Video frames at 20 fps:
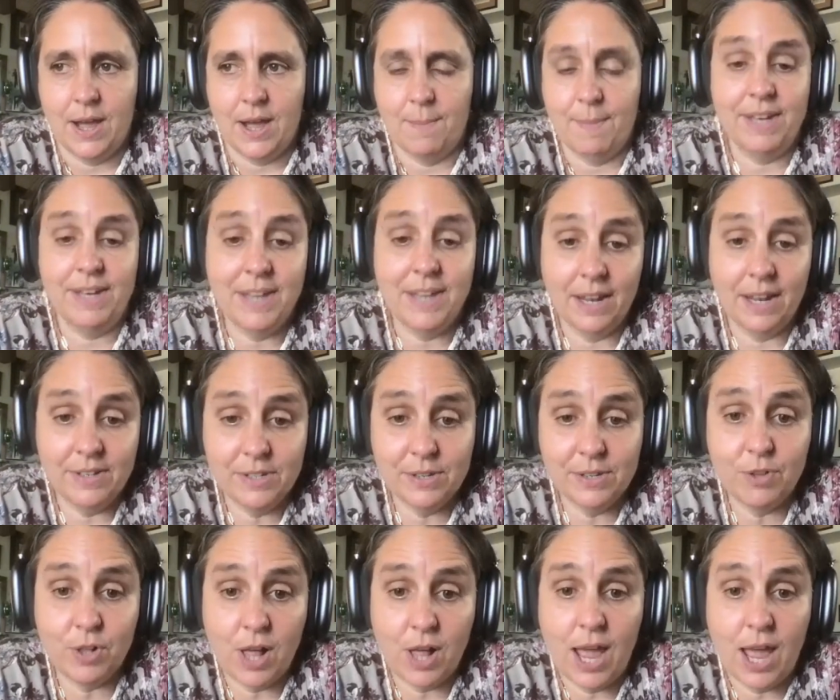
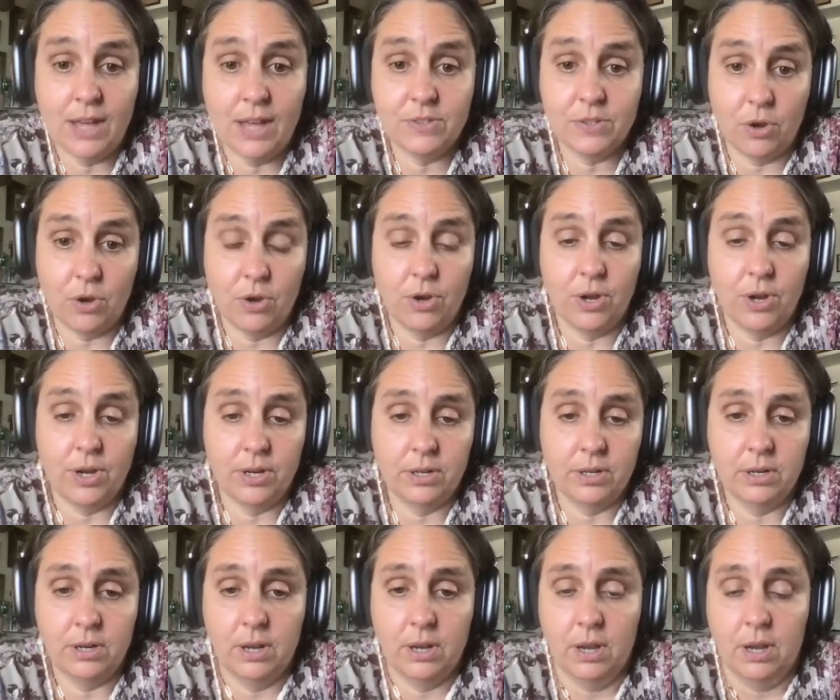intensive class
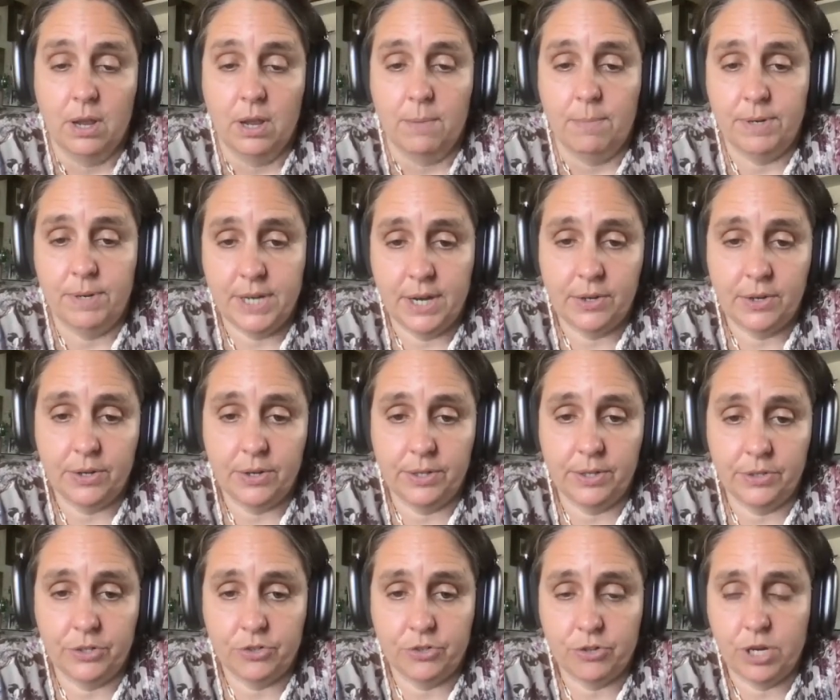on botanical
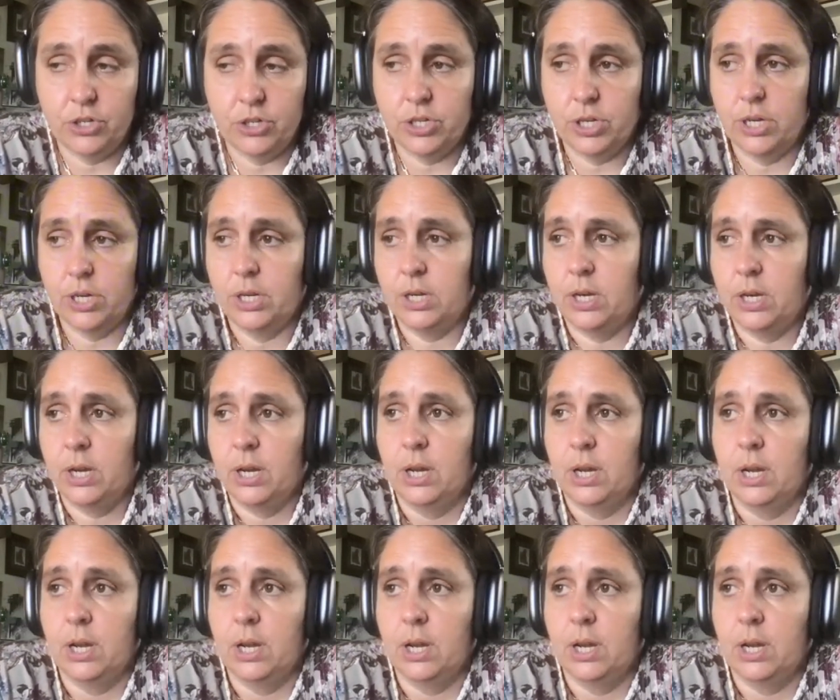illustration.